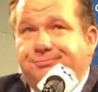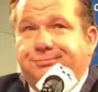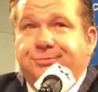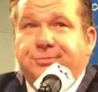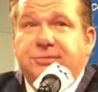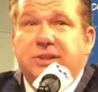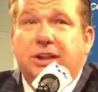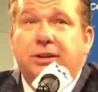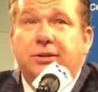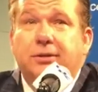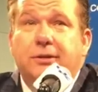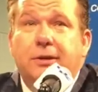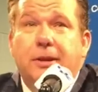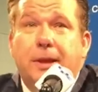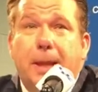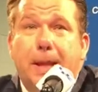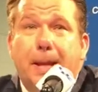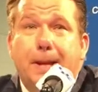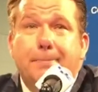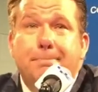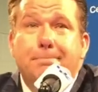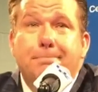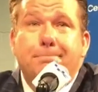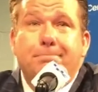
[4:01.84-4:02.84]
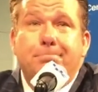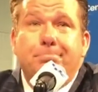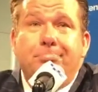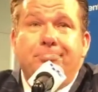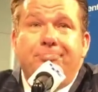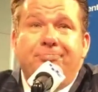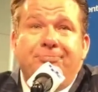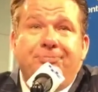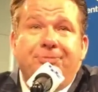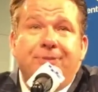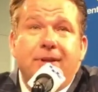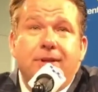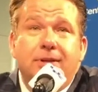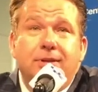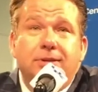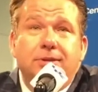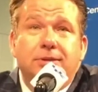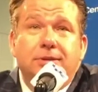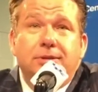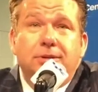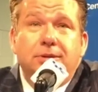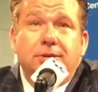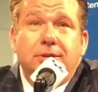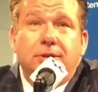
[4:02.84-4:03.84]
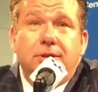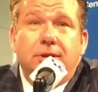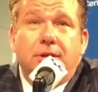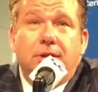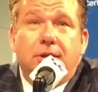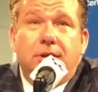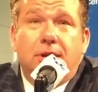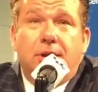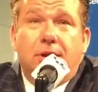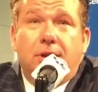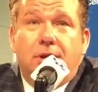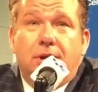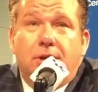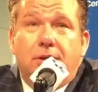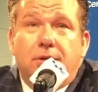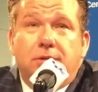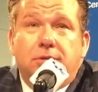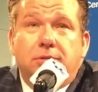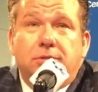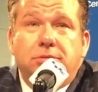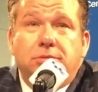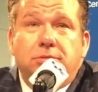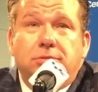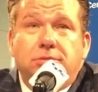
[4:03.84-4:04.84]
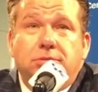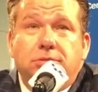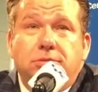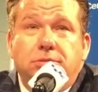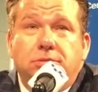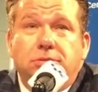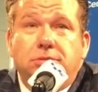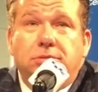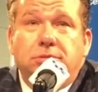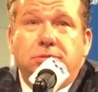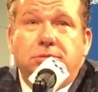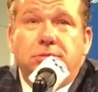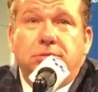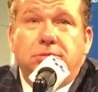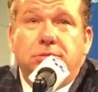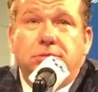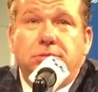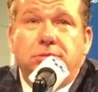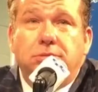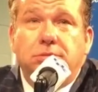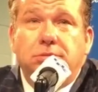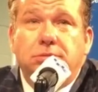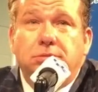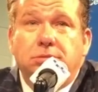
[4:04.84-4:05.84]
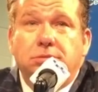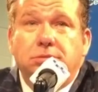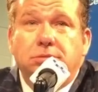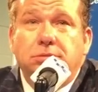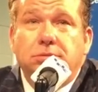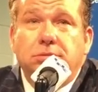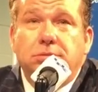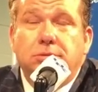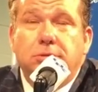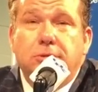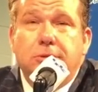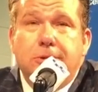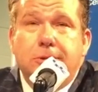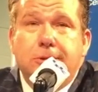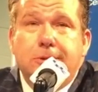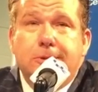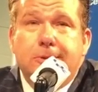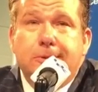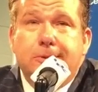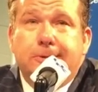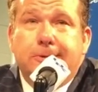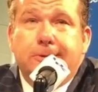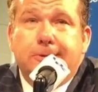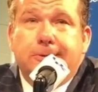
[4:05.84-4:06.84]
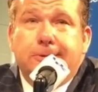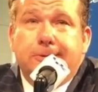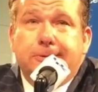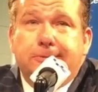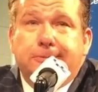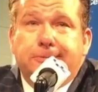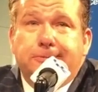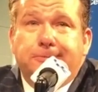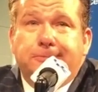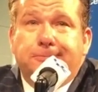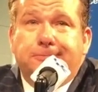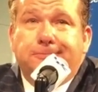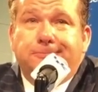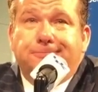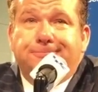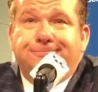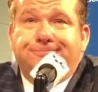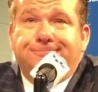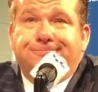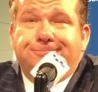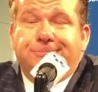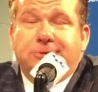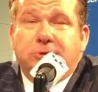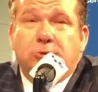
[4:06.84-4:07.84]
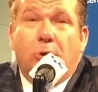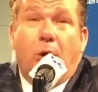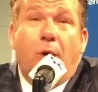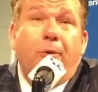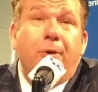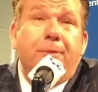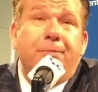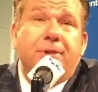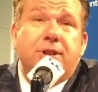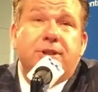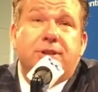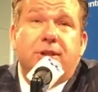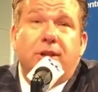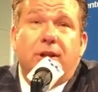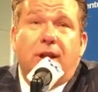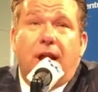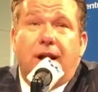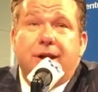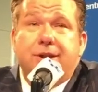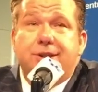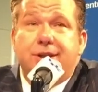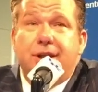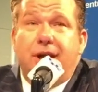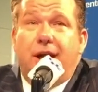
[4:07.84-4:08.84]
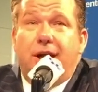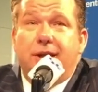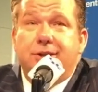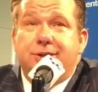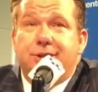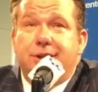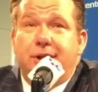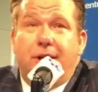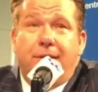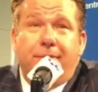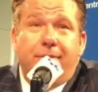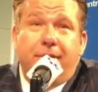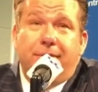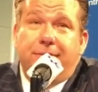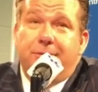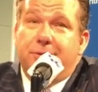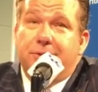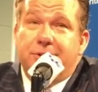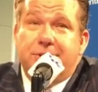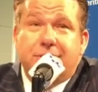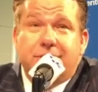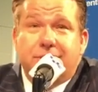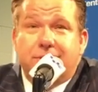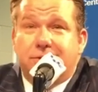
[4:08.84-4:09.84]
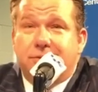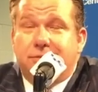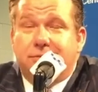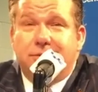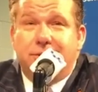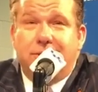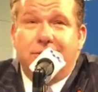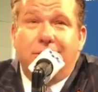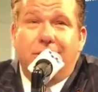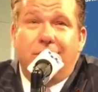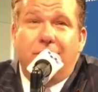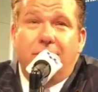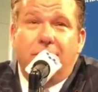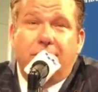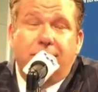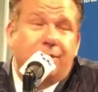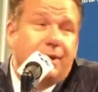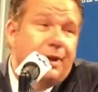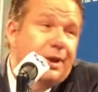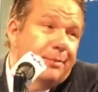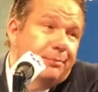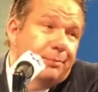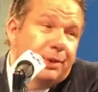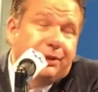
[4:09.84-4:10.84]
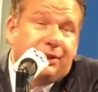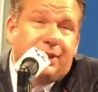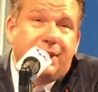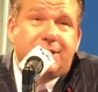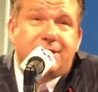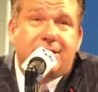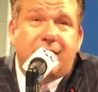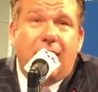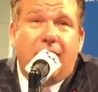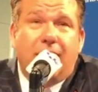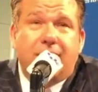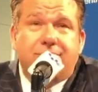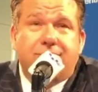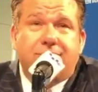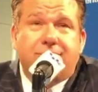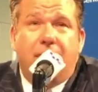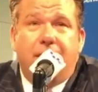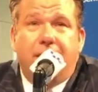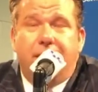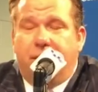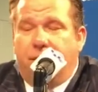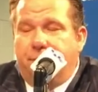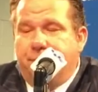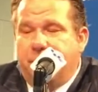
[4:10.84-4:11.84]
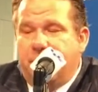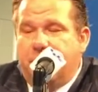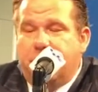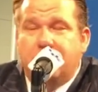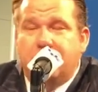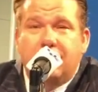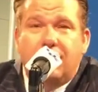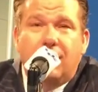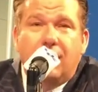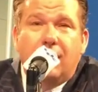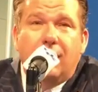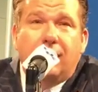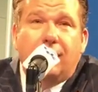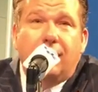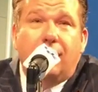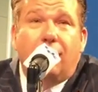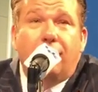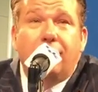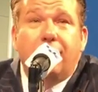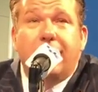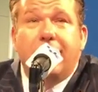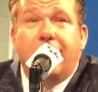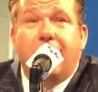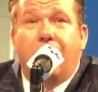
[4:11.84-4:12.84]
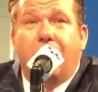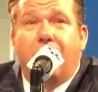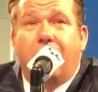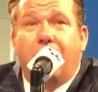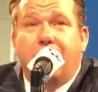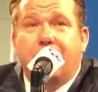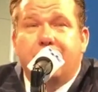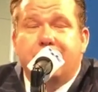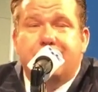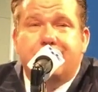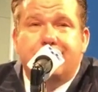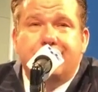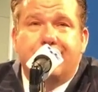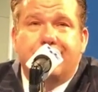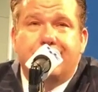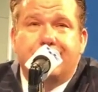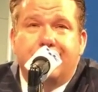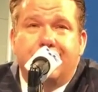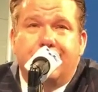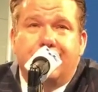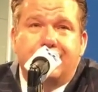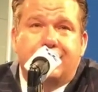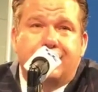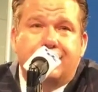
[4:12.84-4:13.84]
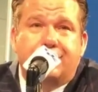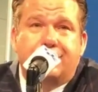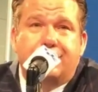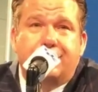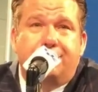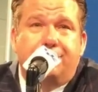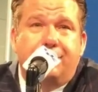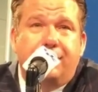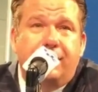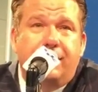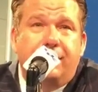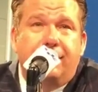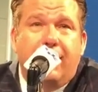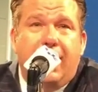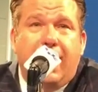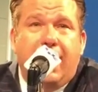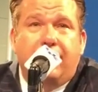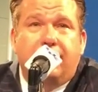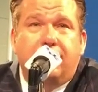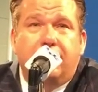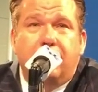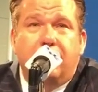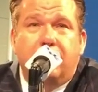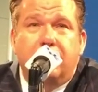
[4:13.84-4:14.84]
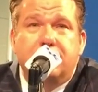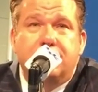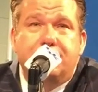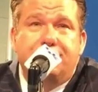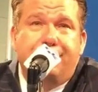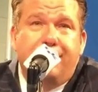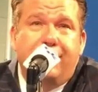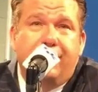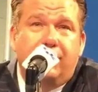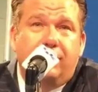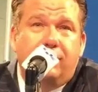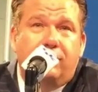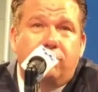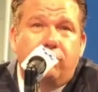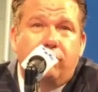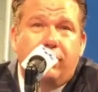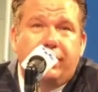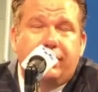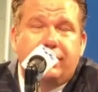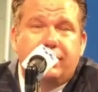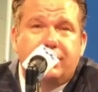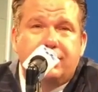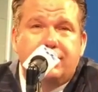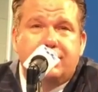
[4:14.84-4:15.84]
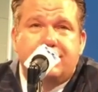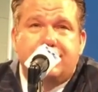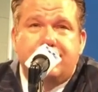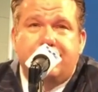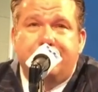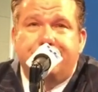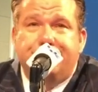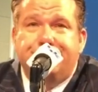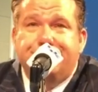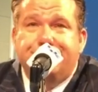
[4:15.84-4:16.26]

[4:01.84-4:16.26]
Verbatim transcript: Kyle, how do you explain uh, how you guys held your own on the boards, especially on the offensive? Well, we missed a lot of shots here. I mean, we just, you know, and with these guys right here, I mean, you know, Leon is, is, is a superior athlete, speed and quickness, and